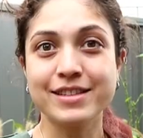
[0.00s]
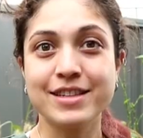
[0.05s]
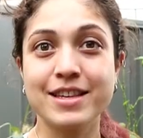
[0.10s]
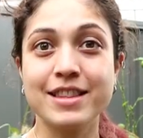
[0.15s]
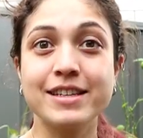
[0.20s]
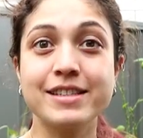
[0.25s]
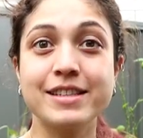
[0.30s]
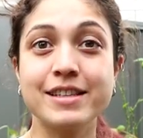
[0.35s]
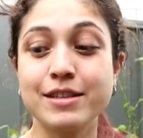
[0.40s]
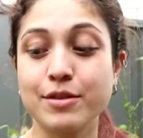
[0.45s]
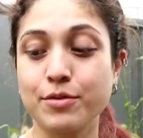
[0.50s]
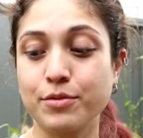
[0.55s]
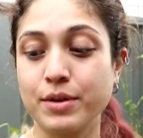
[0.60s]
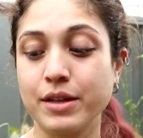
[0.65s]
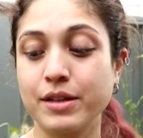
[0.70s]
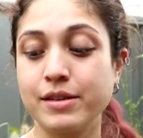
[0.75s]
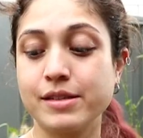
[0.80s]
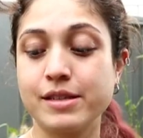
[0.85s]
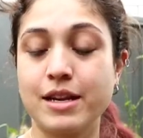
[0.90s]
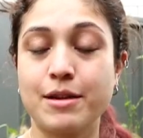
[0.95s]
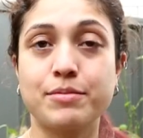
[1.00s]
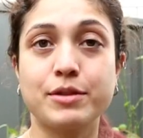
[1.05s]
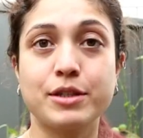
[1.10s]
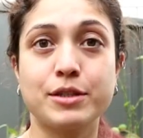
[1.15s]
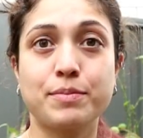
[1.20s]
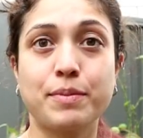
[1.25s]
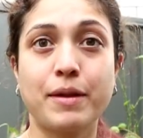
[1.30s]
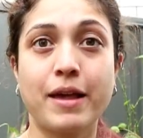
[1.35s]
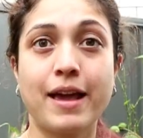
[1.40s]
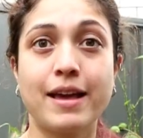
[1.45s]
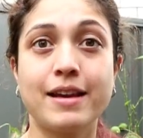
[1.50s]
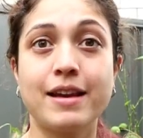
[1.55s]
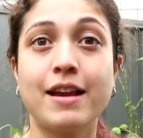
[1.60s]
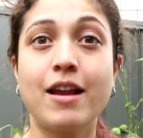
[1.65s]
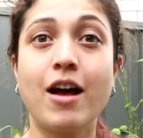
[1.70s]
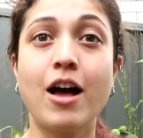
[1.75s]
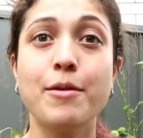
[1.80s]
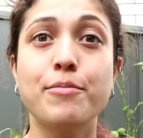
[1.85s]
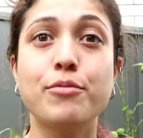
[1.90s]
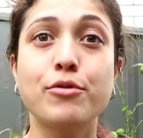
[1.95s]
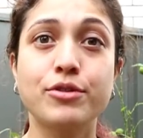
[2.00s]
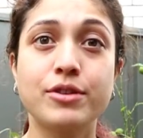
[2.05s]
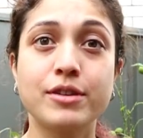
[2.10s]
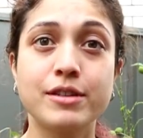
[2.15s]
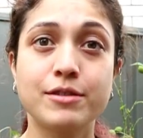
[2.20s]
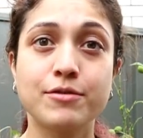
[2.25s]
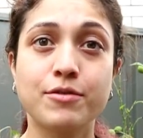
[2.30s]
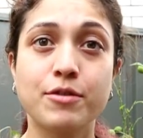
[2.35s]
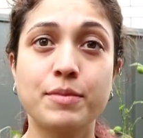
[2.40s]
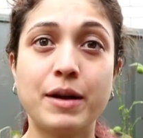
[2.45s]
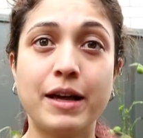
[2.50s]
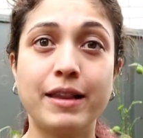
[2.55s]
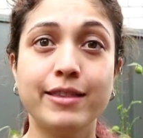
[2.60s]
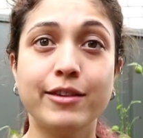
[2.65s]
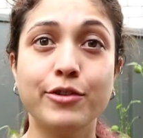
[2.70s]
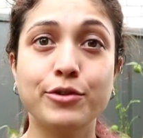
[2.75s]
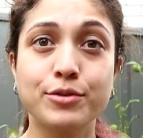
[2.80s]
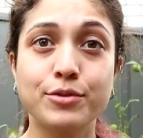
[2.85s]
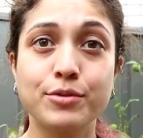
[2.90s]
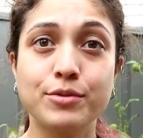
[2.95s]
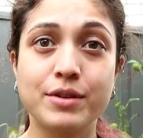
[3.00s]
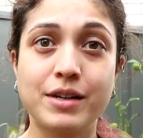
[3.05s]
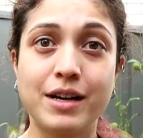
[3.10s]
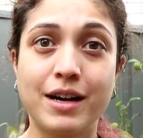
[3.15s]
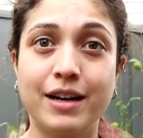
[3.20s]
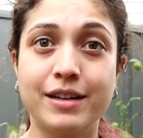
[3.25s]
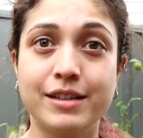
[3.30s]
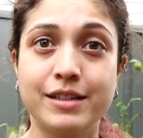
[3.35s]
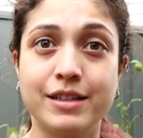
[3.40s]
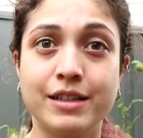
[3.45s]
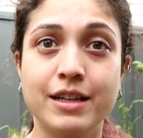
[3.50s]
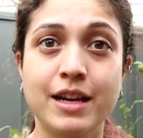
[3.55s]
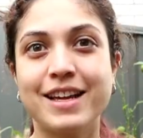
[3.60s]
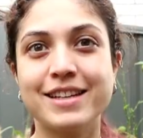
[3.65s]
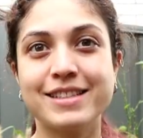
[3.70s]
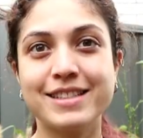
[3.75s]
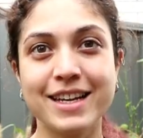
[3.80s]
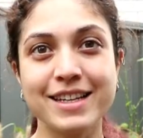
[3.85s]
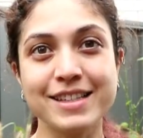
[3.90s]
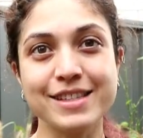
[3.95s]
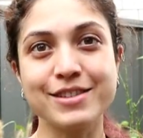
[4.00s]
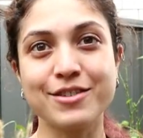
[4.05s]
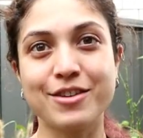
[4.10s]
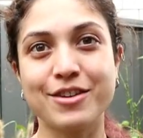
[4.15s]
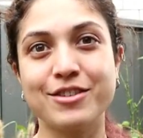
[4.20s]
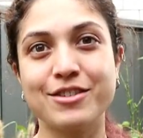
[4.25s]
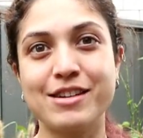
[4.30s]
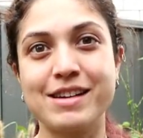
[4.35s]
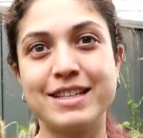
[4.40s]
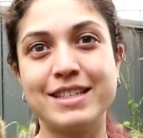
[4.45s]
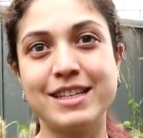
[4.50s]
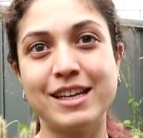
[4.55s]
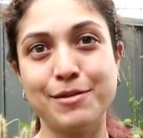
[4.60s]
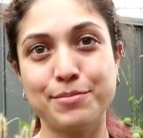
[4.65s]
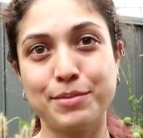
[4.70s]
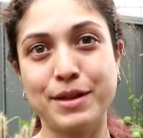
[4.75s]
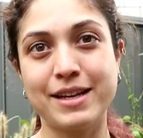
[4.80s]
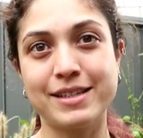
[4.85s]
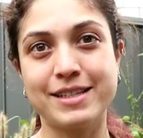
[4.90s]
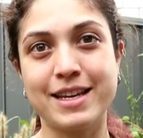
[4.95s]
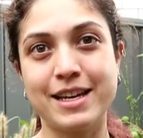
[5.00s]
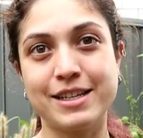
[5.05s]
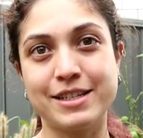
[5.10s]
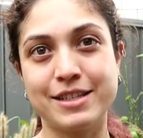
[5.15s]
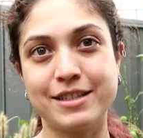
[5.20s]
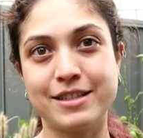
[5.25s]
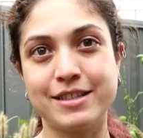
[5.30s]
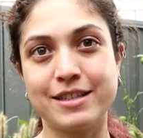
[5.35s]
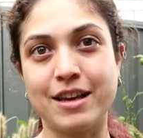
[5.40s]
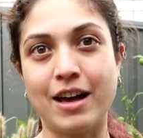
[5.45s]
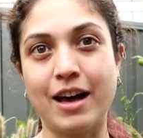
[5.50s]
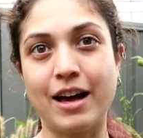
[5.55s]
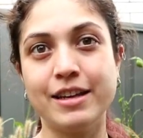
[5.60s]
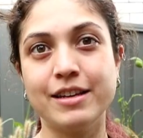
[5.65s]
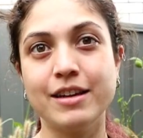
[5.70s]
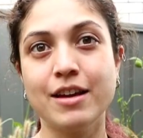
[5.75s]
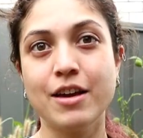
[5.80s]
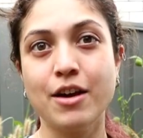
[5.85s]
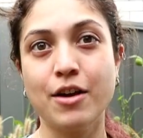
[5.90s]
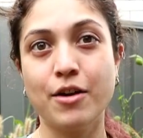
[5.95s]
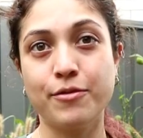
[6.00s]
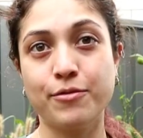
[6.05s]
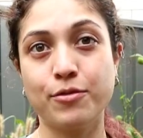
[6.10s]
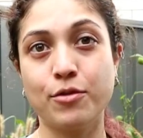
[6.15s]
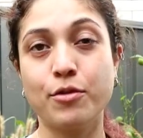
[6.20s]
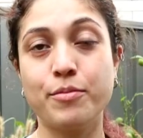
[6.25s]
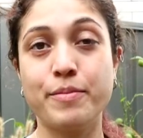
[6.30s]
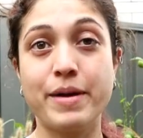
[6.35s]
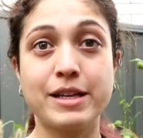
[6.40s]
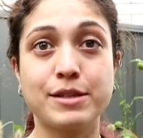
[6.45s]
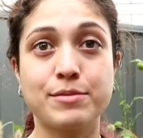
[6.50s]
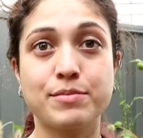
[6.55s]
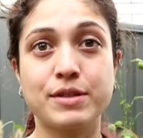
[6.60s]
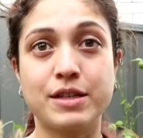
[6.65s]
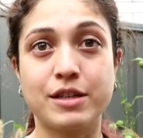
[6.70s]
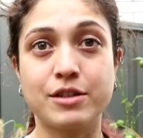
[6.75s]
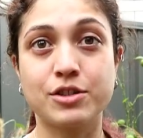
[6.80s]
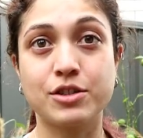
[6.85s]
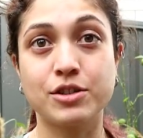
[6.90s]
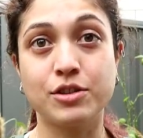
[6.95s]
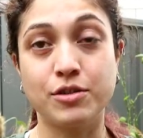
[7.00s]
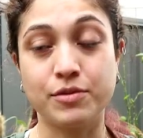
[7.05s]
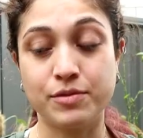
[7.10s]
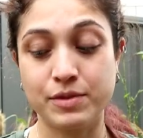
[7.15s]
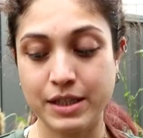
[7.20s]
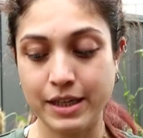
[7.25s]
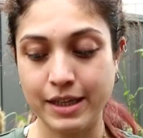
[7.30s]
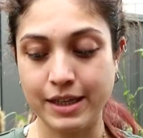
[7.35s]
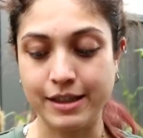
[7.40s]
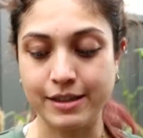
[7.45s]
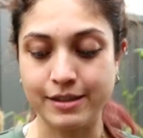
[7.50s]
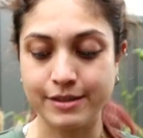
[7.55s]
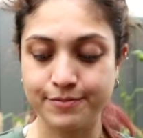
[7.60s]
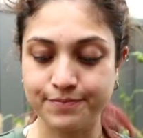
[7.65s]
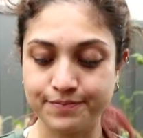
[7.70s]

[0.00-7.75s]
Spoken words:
So this is a well-established plant, and I bought this from a local garden that does grow a tea plantation site for mass production of tea.